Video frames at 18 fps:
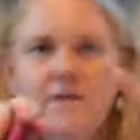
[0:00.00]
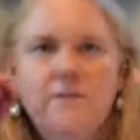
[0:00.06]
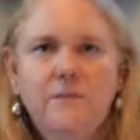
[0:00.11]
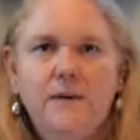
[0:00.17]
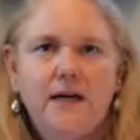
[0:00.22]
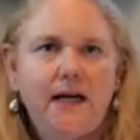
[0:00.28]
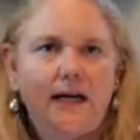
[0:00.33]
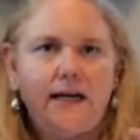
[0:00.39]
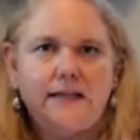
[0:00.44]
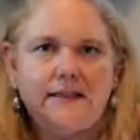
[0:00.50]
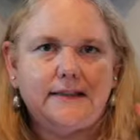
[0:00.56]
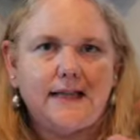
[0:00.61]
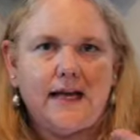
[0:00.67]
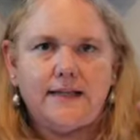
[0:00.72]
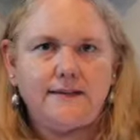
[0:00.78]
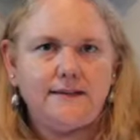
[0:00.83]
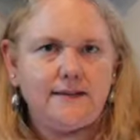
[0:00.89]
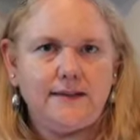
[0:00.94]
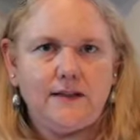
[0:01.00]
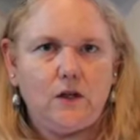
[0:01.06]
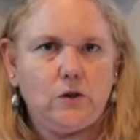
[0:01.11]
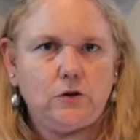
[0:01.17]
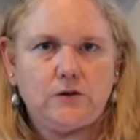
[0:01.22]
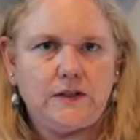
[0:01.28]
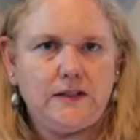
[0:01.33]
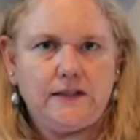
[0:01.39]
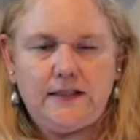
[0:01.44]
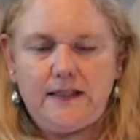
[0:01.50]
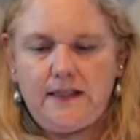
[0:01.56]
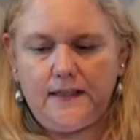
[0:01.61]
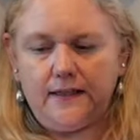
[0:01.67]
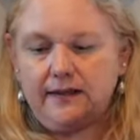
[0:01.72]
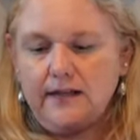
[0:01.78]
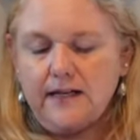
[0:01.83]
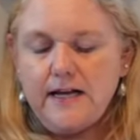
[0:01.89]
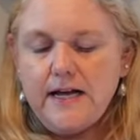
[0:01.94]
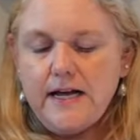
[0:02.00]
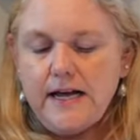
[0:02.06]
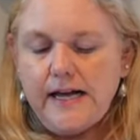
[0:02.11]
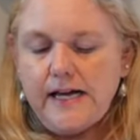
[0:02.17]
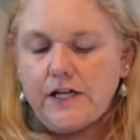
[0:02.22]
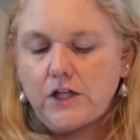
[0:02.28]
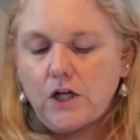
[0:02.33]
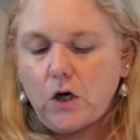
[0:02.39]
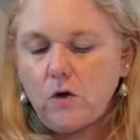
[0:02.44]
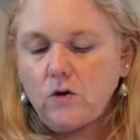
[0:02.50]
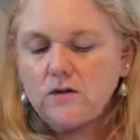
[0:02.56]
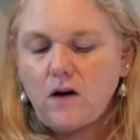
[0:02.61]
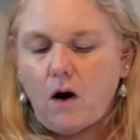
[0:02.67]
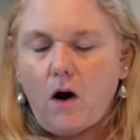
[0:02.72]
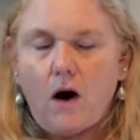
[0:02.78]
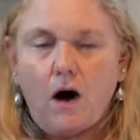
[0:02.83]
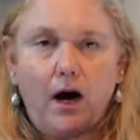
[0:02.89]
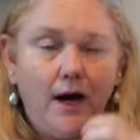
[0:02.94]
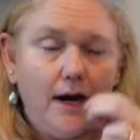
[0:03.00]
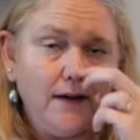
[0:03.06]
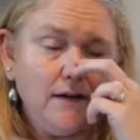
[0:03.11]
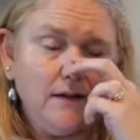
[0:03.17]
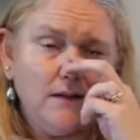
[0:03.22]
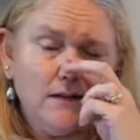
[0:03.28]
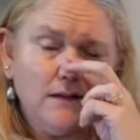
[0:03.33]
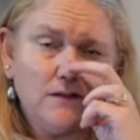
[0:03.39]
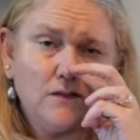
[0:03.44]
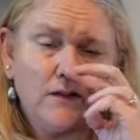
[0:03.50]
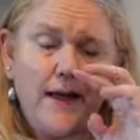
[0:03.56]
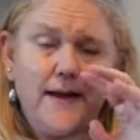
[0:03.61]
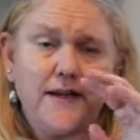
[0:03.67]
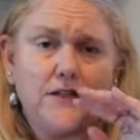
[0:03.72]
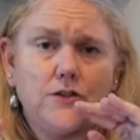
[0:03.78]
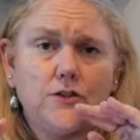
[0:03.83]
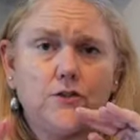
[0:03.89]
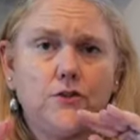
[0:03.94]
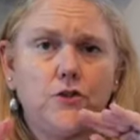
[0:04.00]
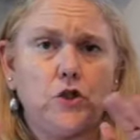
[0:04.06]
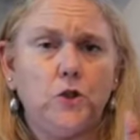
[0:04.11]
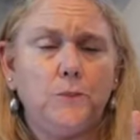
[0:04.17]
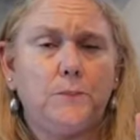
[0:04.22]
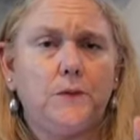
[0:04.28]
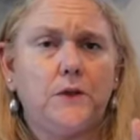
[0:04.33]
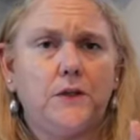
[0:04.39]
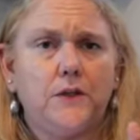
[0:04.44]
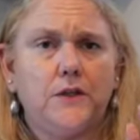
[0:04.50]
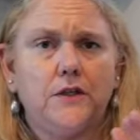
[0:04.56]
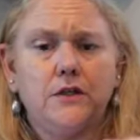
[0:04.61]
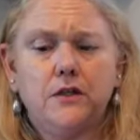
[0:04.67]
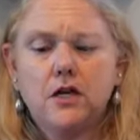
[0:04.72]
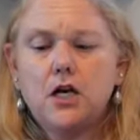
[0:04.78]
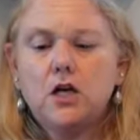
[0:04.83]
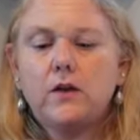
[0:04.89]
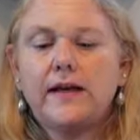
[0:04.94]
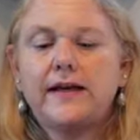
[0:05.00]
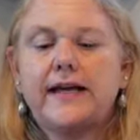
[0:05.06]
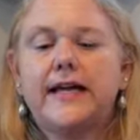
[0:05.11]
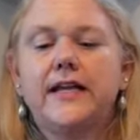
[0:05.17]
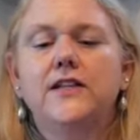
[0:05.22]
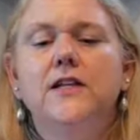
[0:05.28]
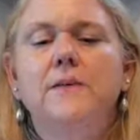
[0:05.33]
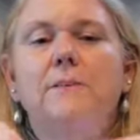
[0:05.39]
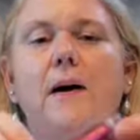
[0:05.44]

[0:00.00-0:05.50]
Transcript: but that's the only thing. It goes on like super, like in the